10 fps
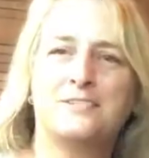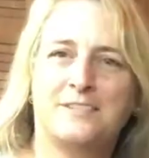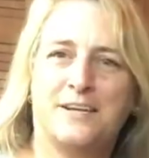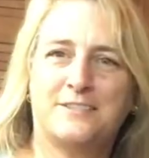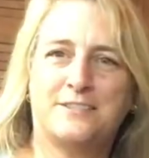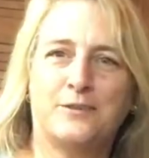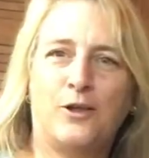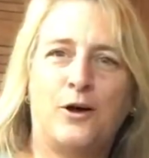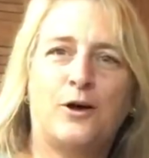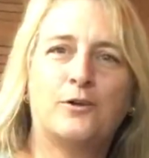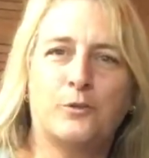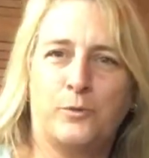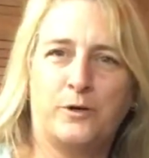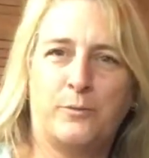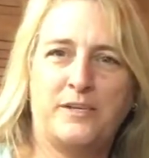is nice and long, the
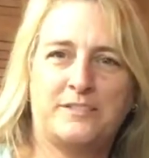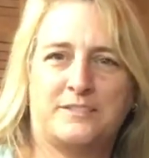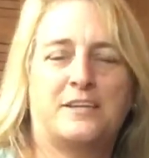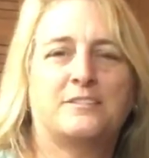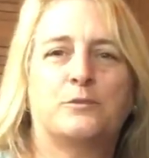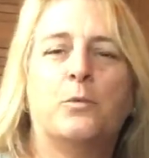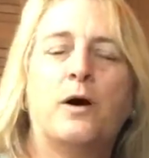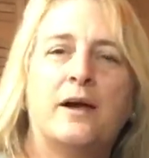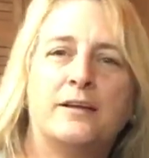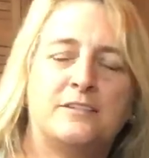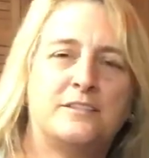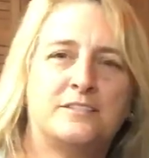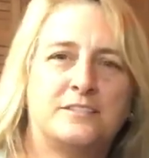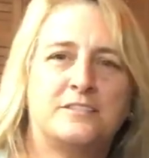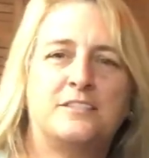wheelbase is nice and wide, it
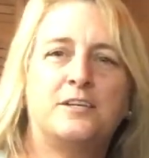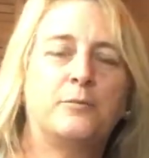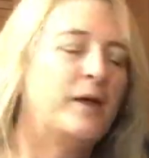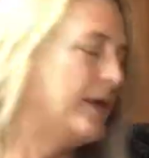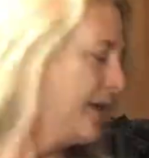doesn't tip,